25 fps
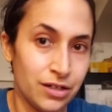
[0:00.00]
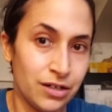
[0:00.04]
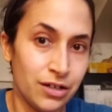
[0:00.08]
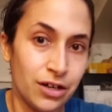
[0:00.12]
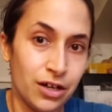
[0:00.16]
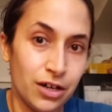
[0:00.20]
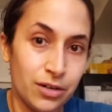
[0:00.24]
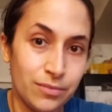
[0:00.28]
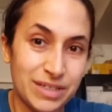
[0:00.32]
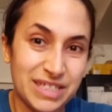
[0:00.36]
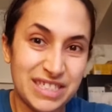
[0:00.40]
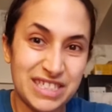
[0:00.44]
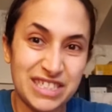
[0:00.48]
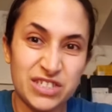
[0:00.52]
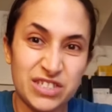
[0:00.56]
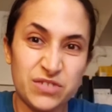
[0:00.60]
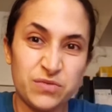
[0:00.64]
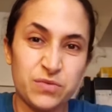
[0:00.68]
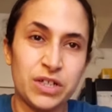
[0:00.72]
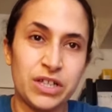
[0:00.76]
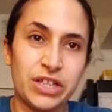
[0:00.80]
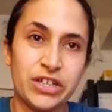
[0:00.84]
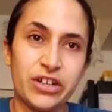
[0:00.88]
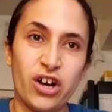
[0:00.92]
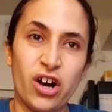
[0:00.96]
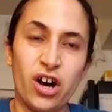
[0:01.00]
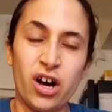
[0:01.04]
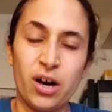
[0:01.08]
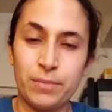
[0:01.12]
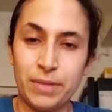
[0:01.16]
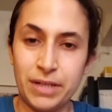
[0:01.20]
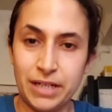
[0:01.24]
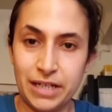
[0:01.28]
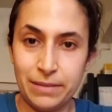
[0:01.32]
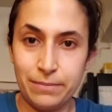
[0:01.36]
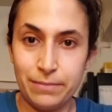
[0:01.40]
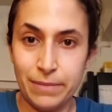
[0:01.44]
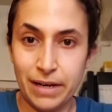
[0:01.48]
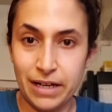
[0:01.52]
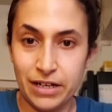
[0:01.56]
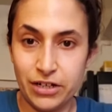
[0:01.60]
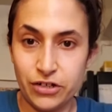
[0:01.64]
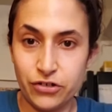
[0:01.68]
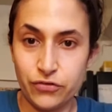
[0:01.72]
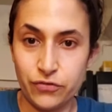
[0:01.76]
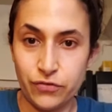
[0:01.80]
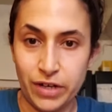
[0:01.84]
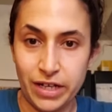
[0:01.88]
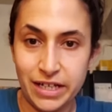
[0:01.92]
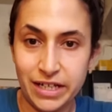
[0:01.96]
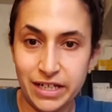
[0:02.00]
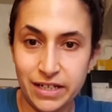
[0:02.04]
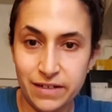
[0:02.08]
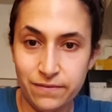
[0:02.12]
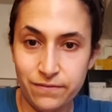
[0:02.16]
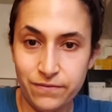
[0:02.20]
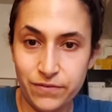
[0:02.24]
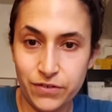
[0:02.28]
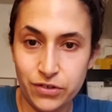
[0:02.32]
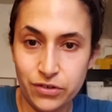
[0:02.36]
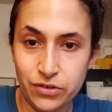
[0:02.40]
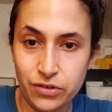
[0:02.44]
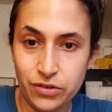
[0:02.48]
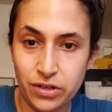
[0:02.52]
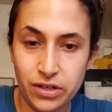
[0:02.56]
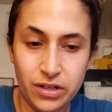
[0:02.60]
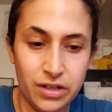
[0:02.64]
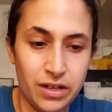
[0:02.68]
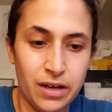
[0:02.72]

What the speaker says: Hummus is really common in Mediterranean food,